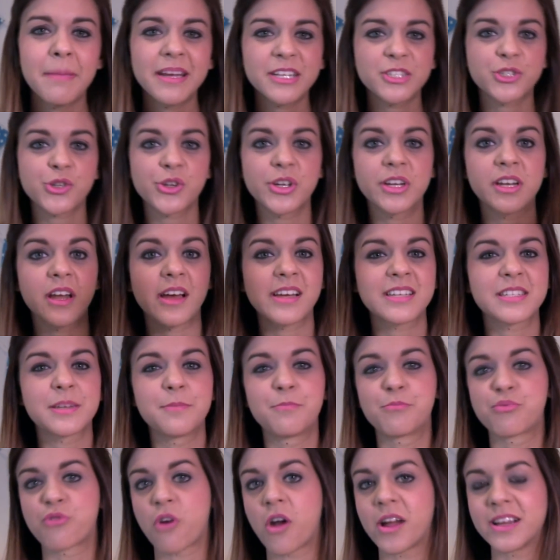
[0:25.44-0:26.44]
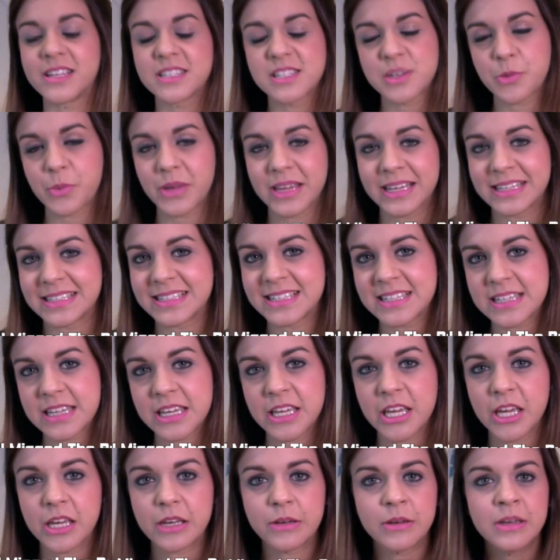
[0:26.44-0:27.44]
Make sure you're nice and bright so we can see
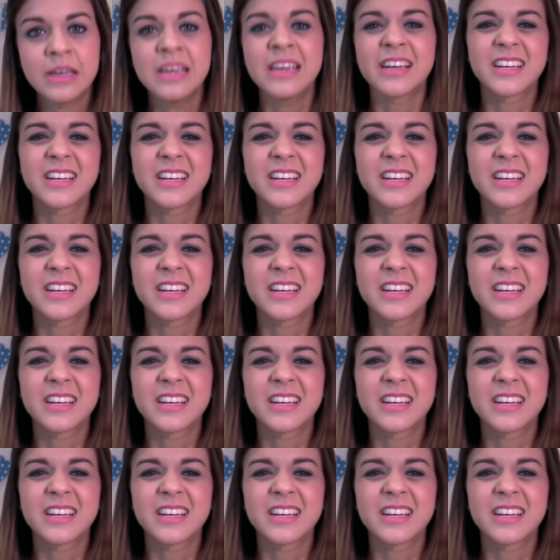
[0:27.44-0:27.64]
you.